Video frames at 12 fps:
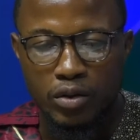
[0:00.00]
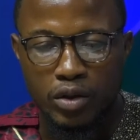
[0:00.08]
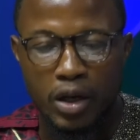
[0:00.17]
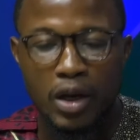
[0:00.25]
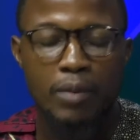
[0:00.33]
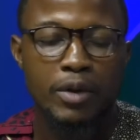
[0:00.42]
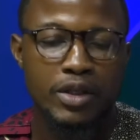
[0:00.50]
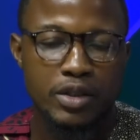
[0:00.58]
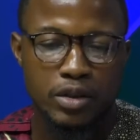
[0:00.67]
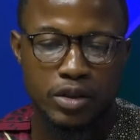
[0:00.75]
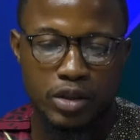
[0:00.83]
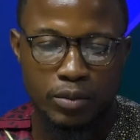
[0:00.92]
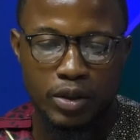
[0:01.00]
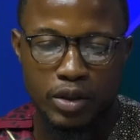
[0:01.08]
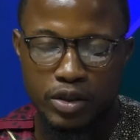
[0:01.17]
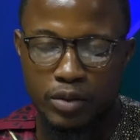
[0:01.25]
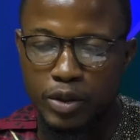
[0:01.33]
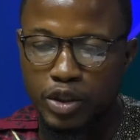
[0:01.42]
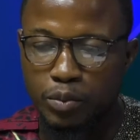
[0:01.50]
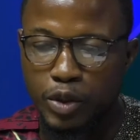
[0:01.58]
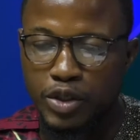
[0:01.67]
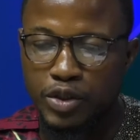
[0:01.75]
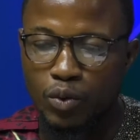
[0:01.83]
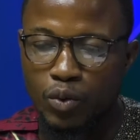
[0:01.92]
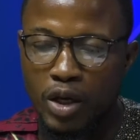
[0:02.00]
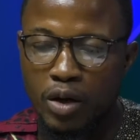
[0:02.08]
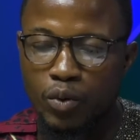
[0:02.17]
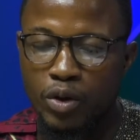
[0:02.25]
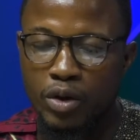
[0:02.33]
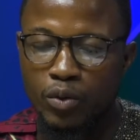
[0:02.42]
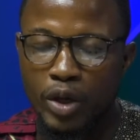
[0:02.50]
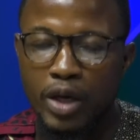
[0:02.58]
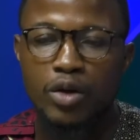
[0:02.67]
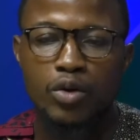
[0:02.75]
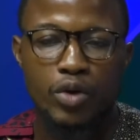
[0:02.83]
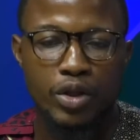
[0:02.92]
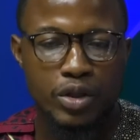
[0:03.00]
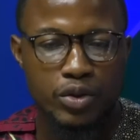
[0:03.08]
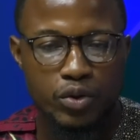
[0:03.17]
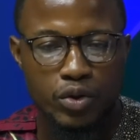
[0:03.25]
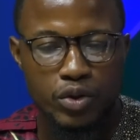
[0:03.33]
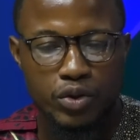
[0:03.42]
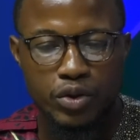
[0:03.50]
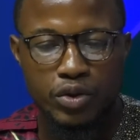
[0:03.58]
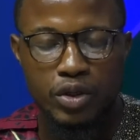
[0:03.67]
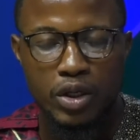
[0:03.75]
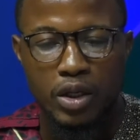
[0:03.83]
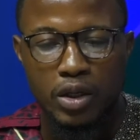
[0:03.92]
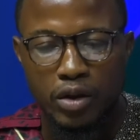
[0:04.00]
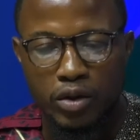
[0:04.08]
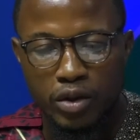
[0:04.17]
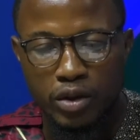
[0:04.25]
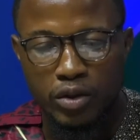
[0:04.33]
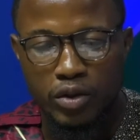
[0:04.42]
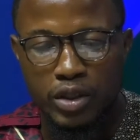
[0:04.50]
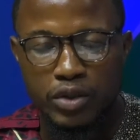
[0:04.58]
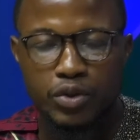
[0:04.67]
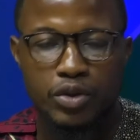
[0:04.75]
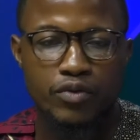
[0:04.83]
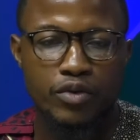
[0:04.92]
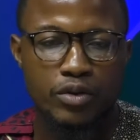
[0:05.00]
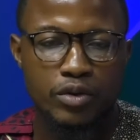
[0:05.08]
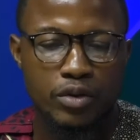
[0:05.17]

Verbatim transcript: a clean a civic, civic space where we, we encourage discussions on, on issues of,